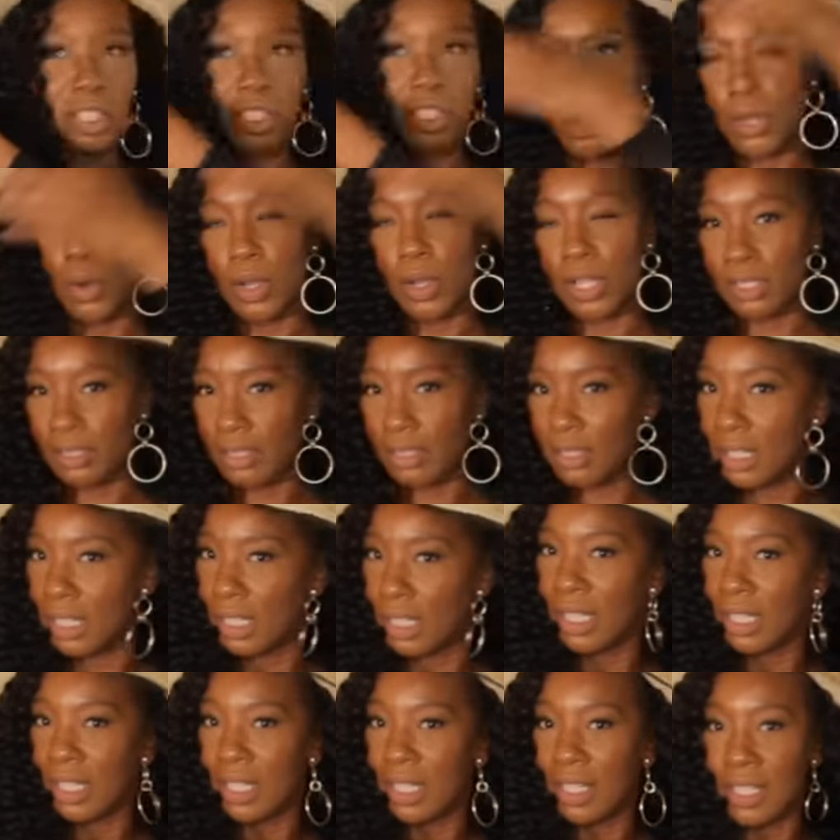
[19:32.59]
showing
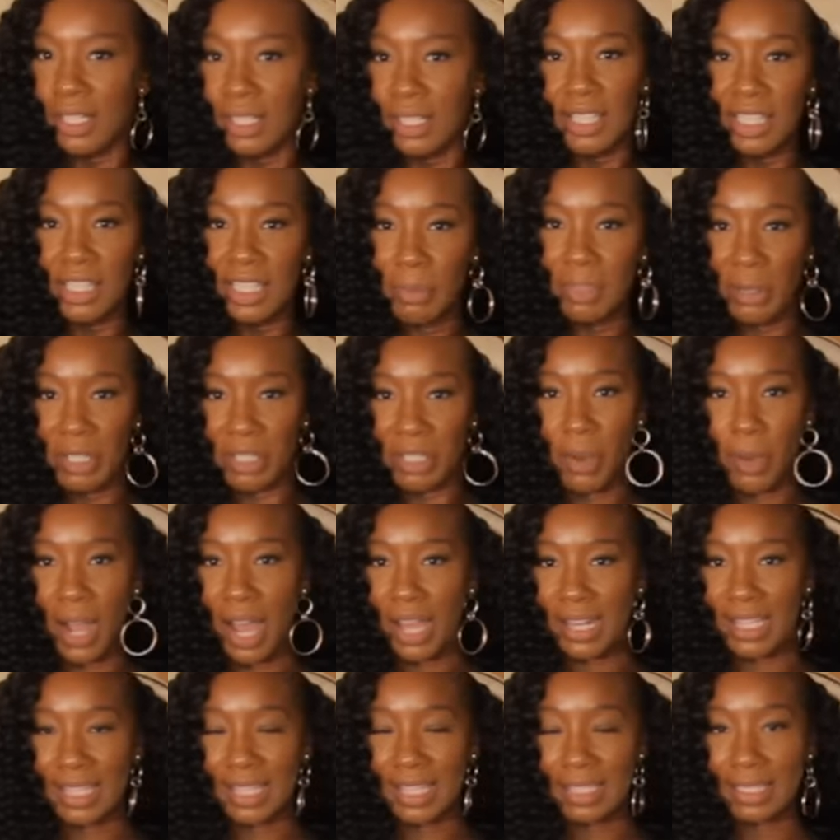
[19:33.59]
this much
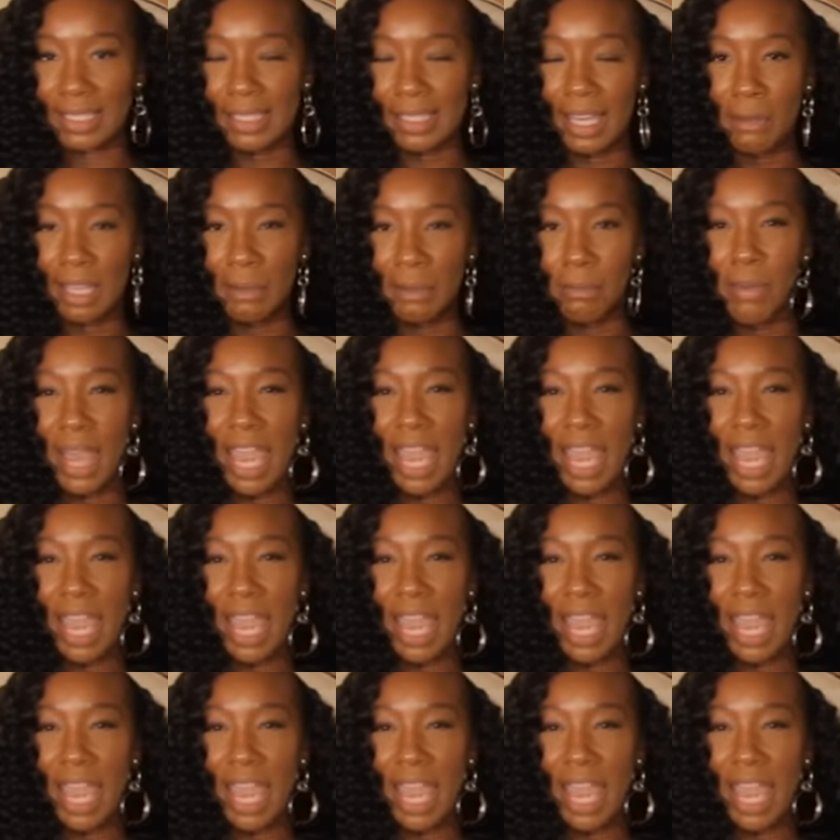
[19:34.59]
body and skin.